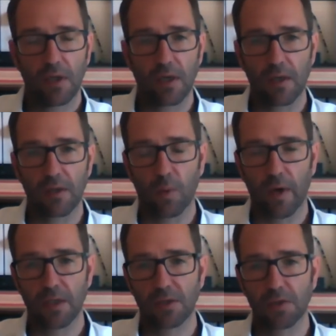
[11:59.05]
Uh, the
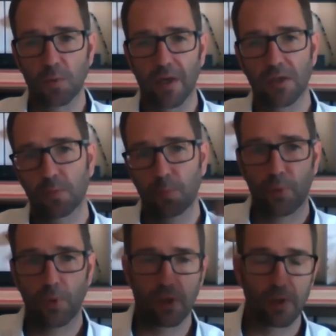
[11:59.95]
one is, is where it's
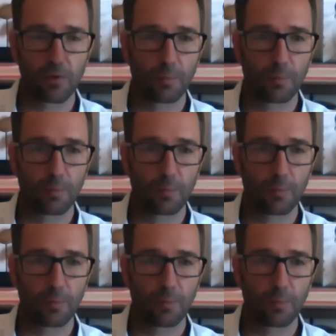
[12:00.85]
purely